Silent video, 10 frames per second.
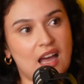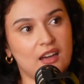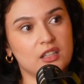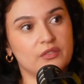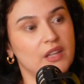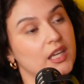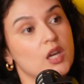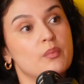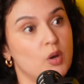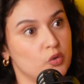out of like
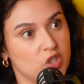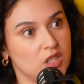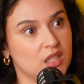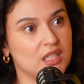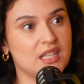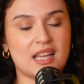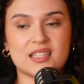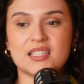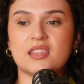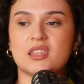emotion and
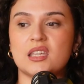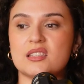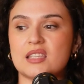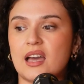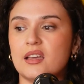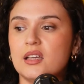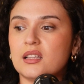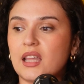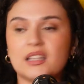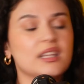not say things that
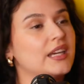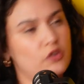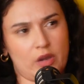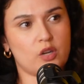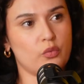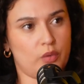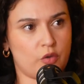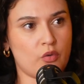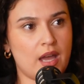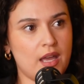like later I could
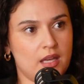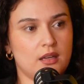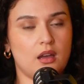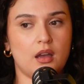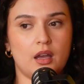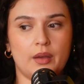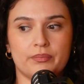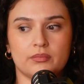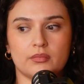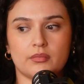regret.
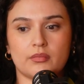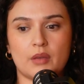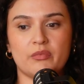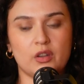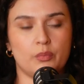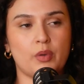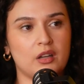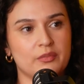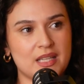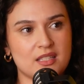I'm very
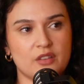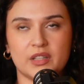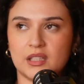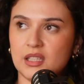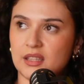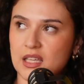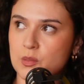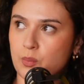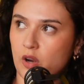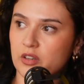proud of myself, and I think
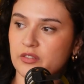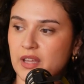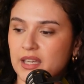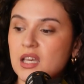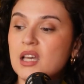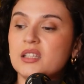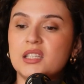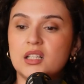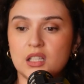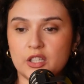that's part of like
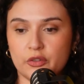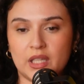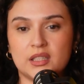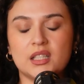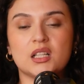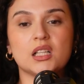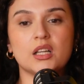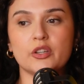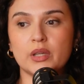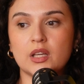
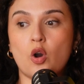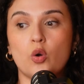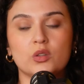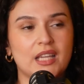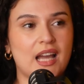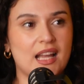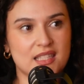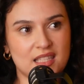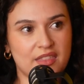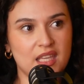decluttering, holding
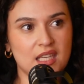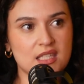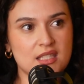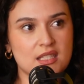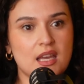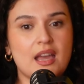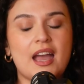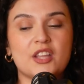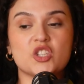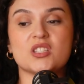on to things
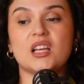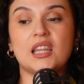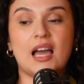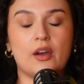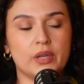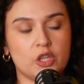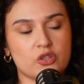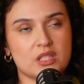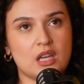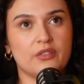and just allowing
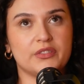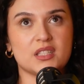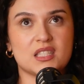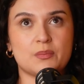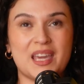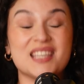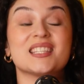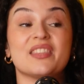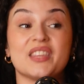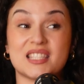yourself the
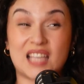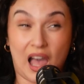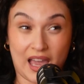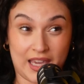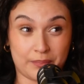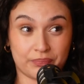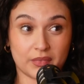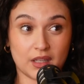space and the time.